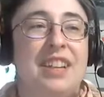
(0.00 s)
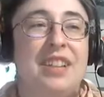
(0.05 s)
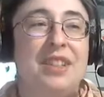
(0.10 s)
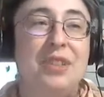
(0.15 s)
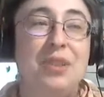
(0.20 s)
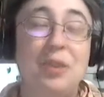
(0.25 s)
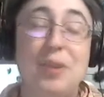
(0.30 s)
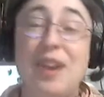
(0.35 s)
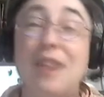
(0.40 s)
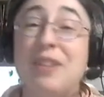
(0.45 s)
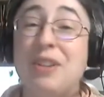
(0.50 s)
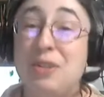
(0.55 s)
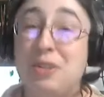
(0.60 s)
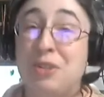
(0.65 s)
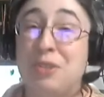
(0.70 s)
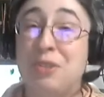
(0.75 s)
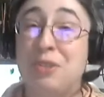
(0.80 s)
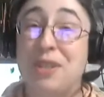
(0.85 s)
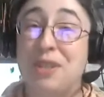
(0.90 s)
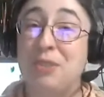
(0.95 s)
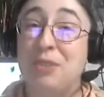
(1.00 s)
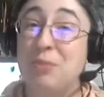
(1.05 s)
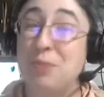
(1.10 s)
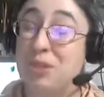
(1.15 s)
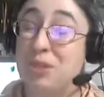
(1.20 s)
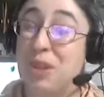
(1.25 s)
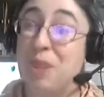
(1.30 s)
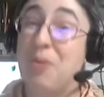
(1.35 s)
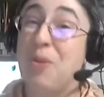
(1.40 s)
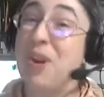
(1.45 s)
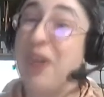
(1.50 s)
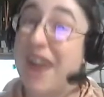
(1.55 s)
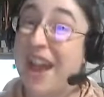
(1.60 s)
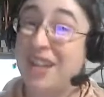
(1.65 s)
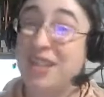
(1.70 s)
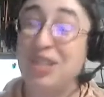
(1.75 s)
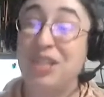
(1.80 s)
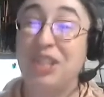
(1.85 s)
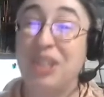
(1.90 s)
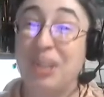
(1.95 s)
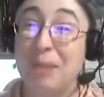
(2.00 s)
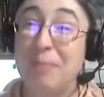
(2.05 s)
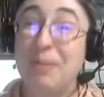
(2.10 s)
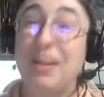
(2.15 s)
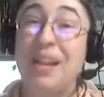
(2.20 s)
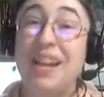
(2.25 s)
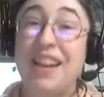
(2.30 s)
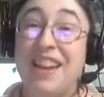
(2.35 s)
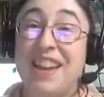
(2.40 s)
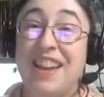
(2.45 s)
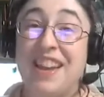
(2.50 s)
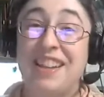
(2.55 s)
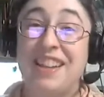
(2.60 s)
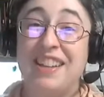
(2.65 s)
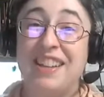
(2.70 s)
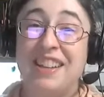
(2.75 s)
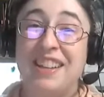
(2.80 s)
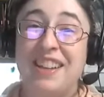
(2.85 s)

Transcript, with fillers: Unless you count instruments, which they were actually playing.